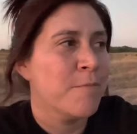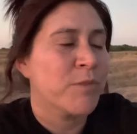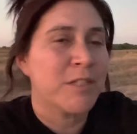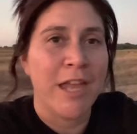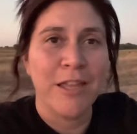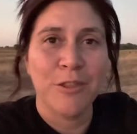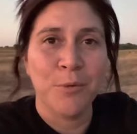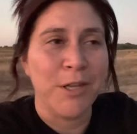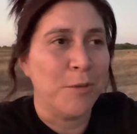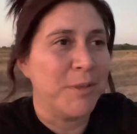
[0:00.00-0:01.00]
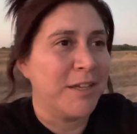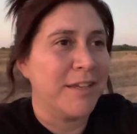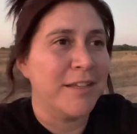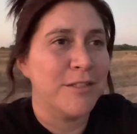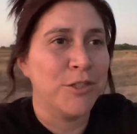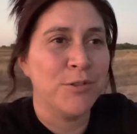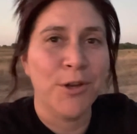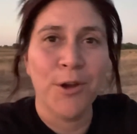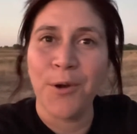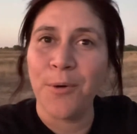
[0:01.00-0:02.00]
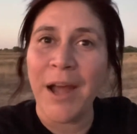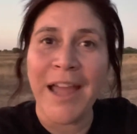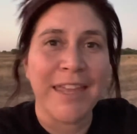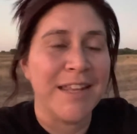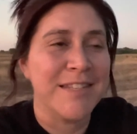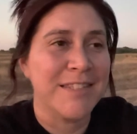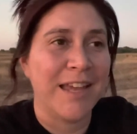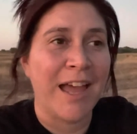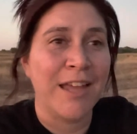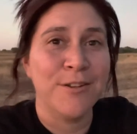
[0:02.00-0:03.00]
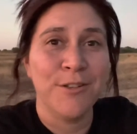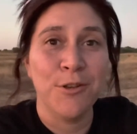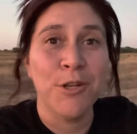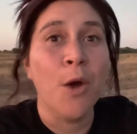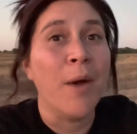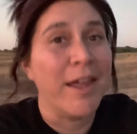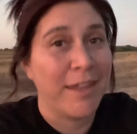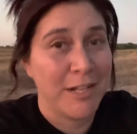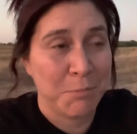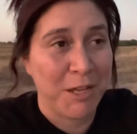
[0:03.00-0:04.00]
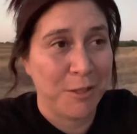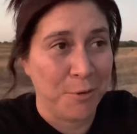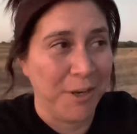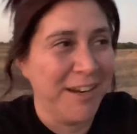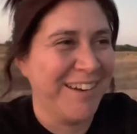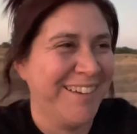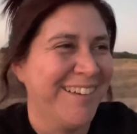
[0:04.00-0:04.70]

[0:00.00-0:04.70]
take the wheel because you know I can't say, I, you know I can't speak, Lord. Mm.